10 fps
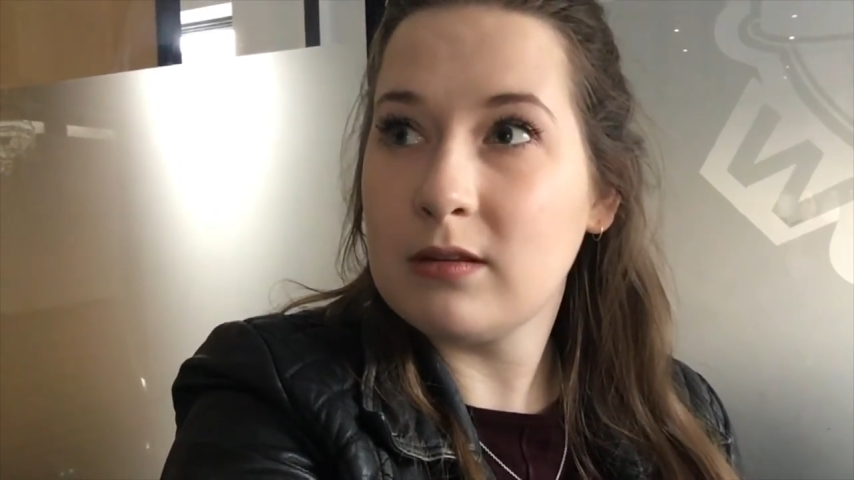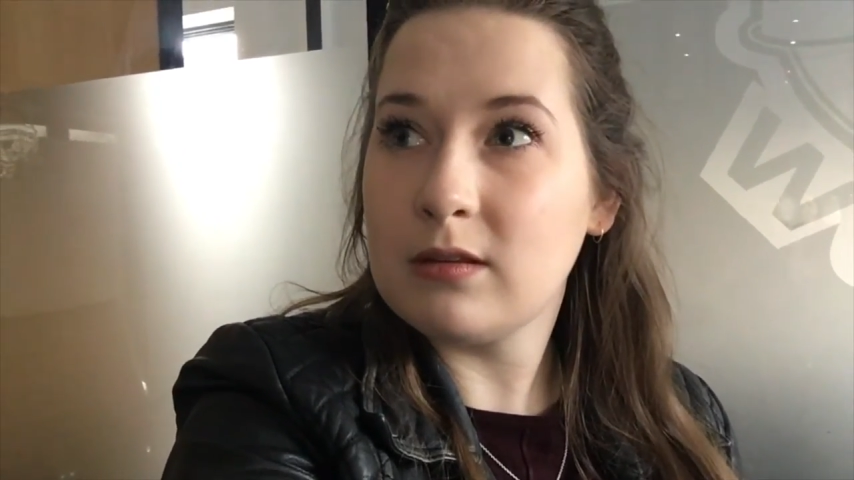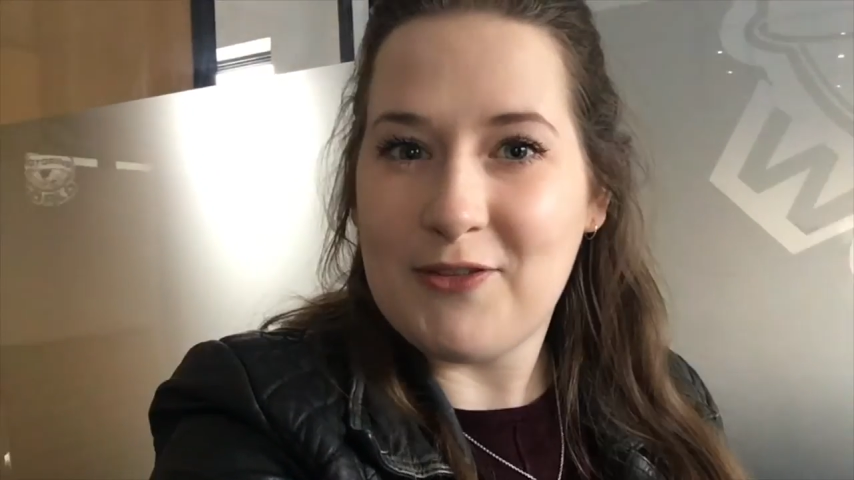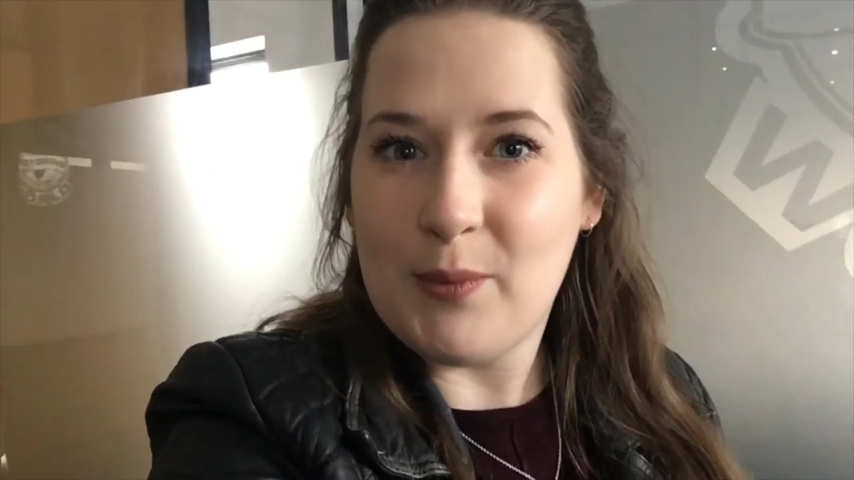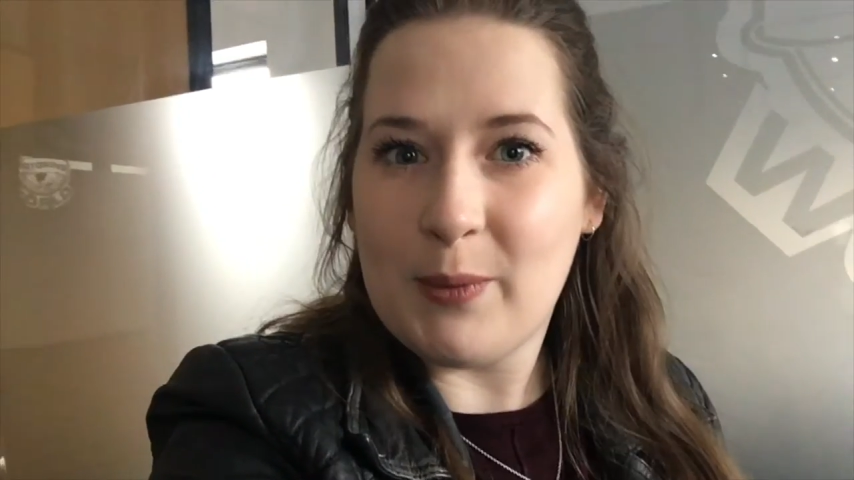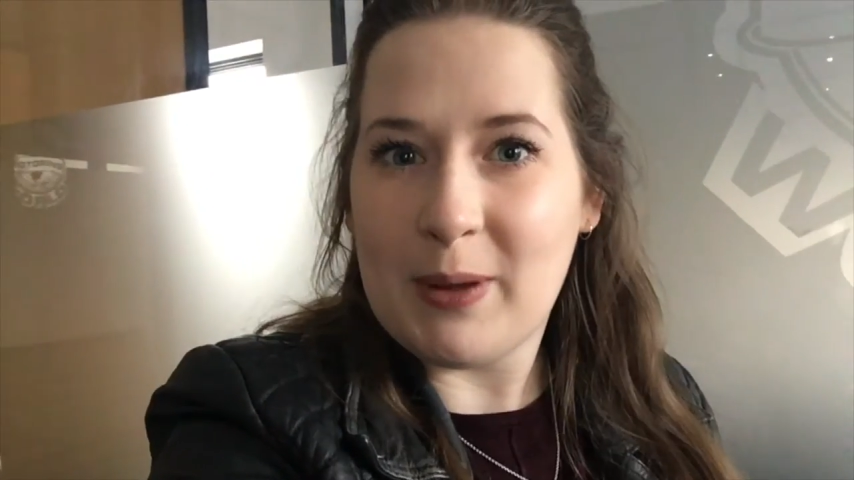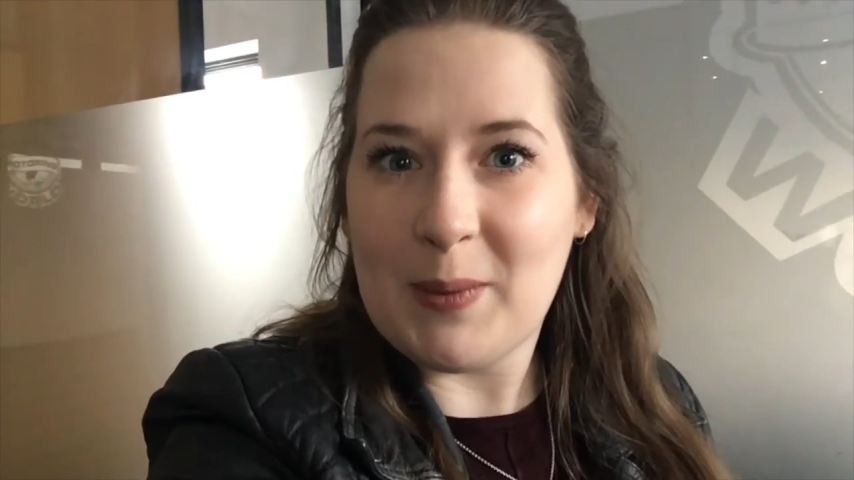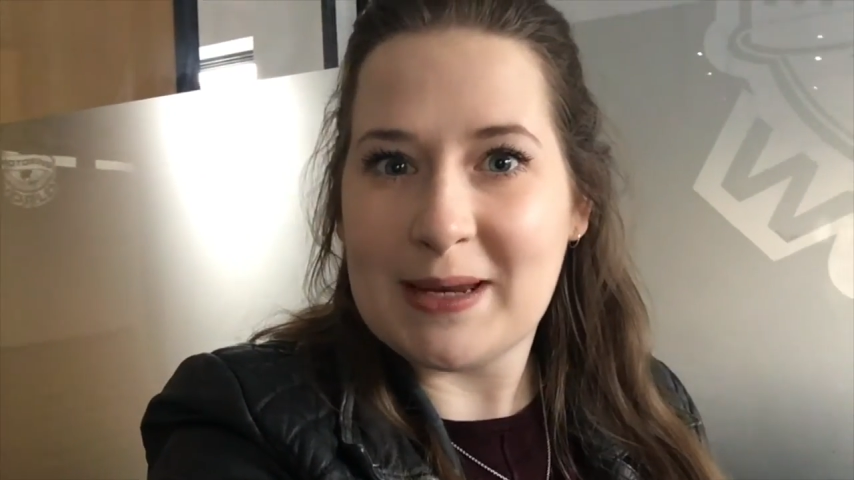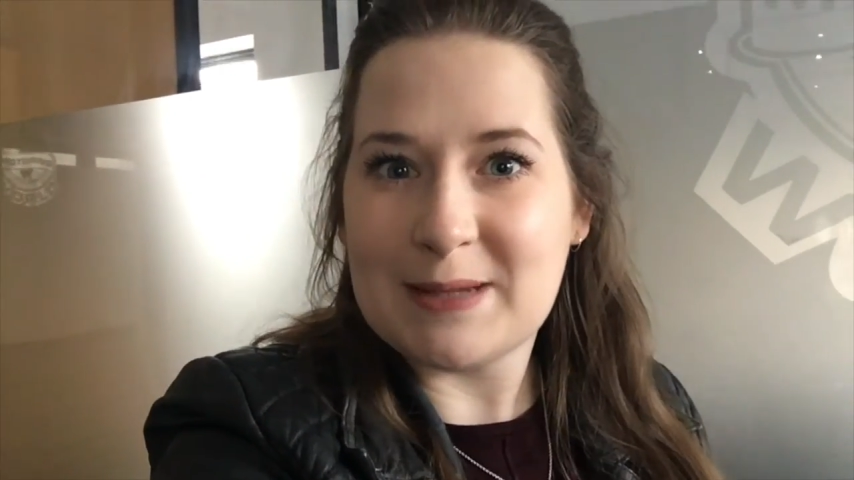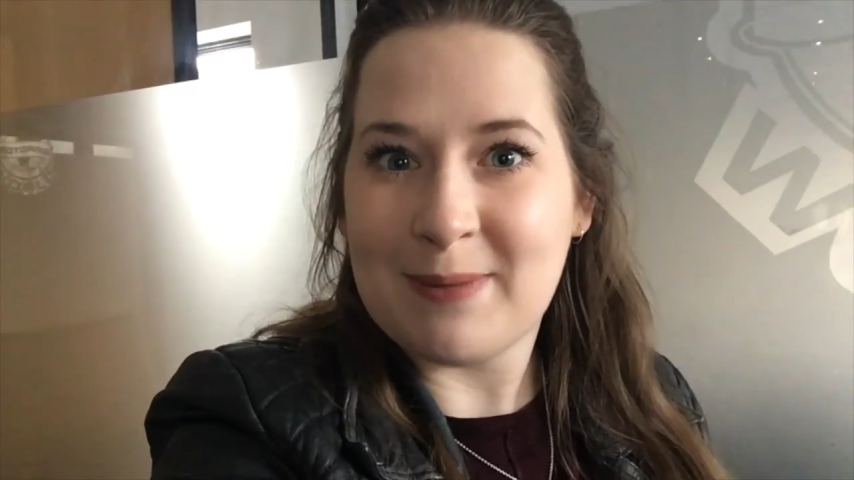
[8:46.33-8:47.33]
I'll film a bit
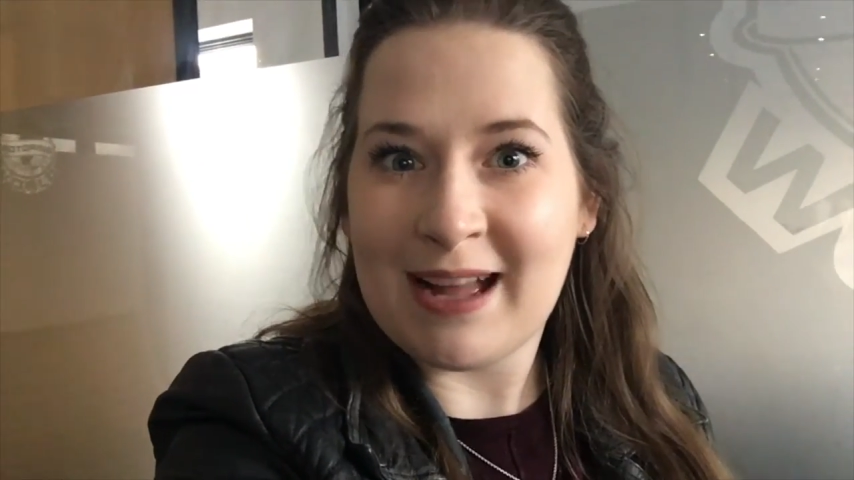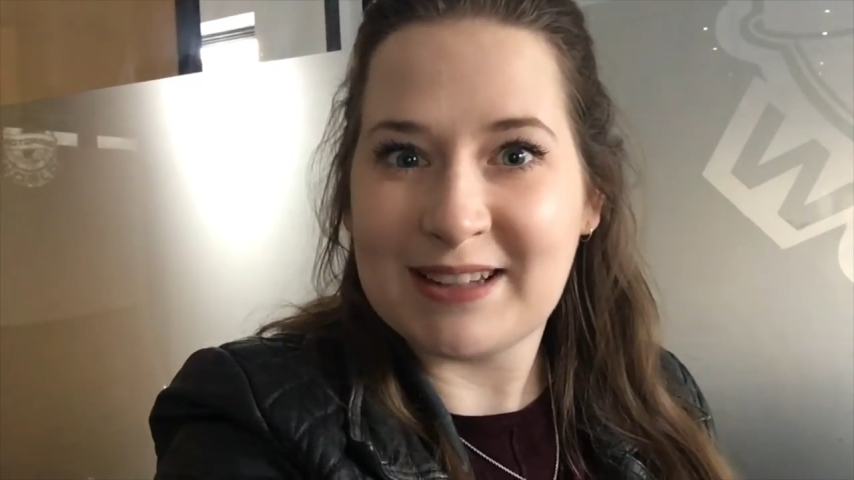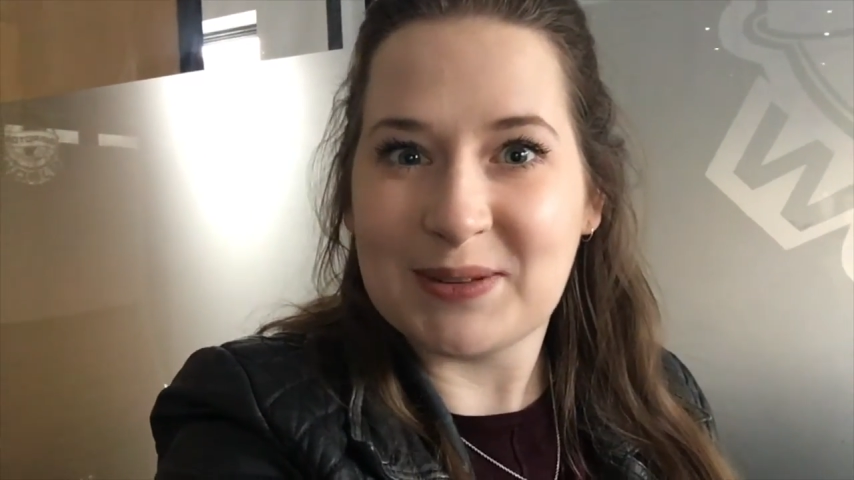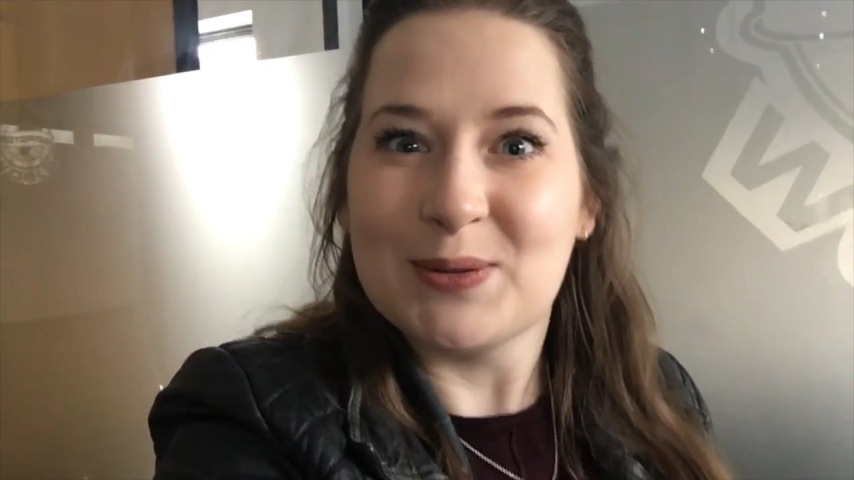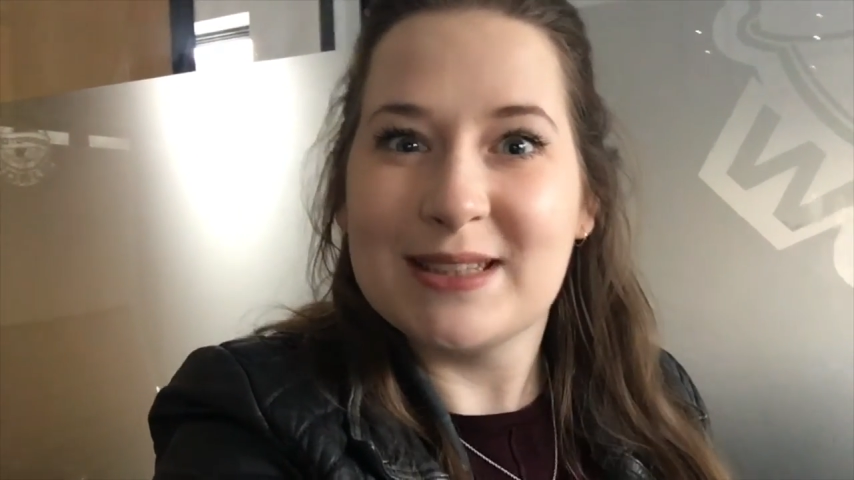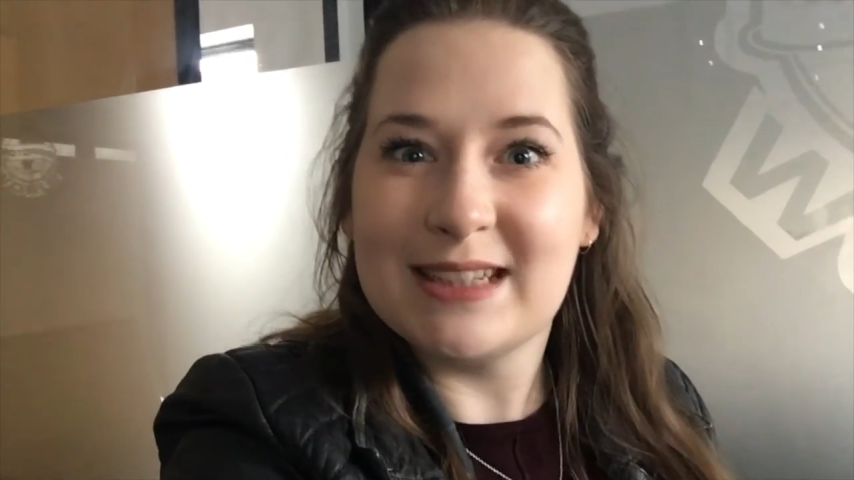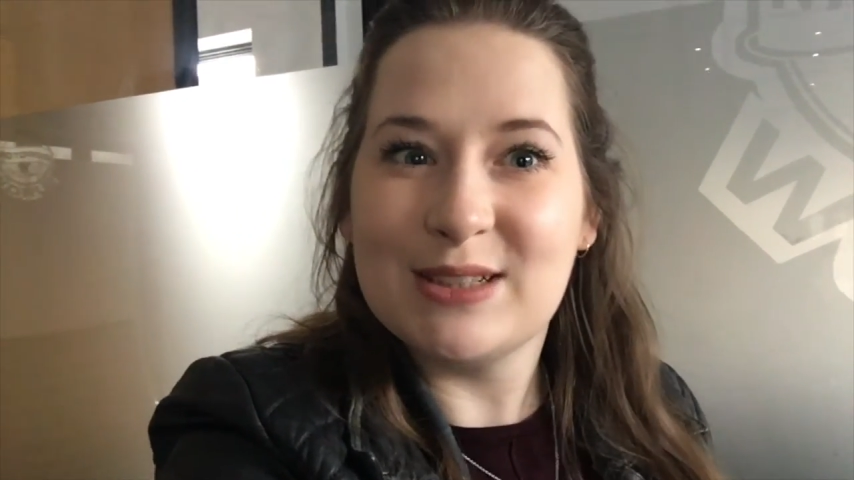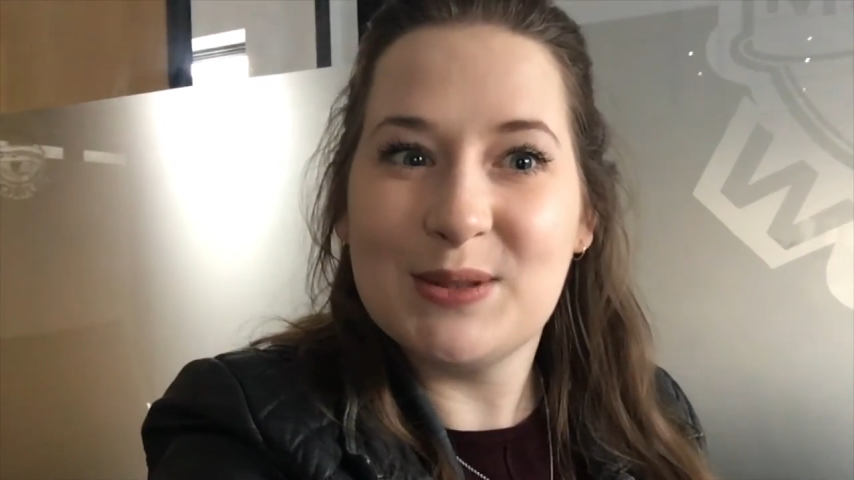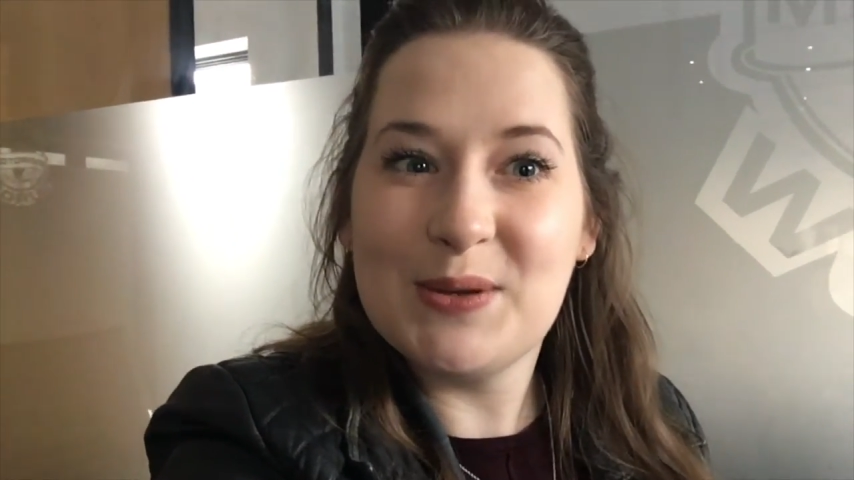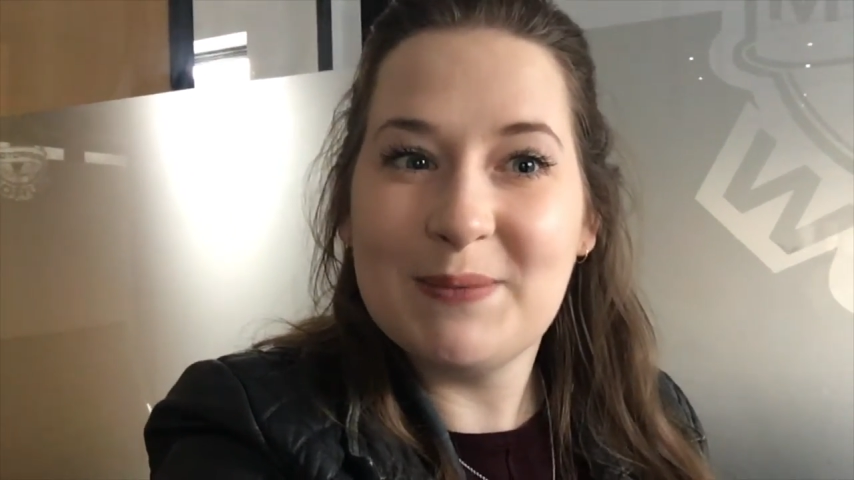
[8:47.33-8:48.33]
when he's back, so we'll see you
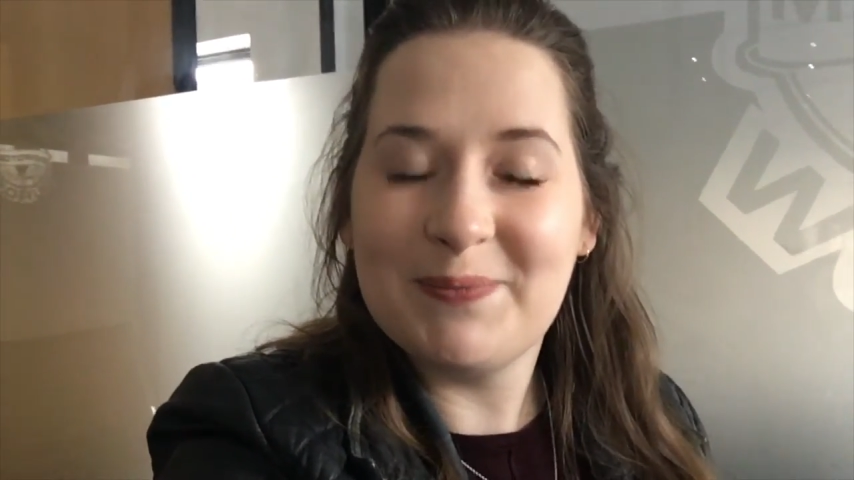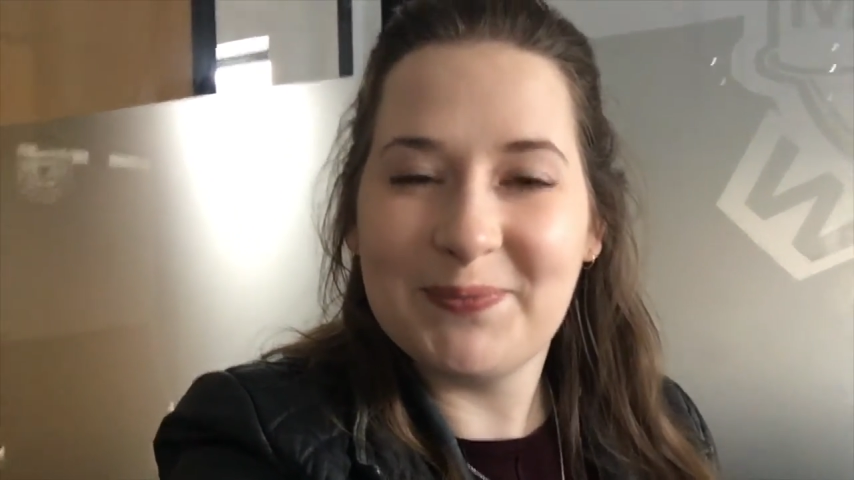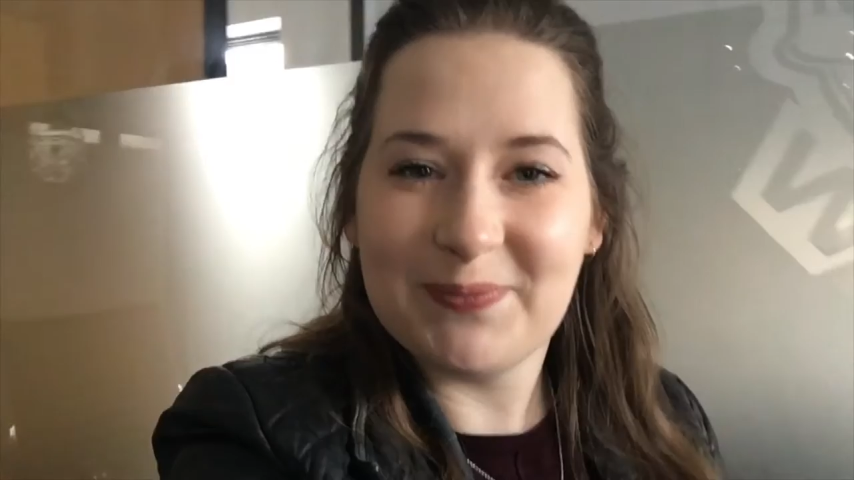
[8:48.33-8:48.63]
soon.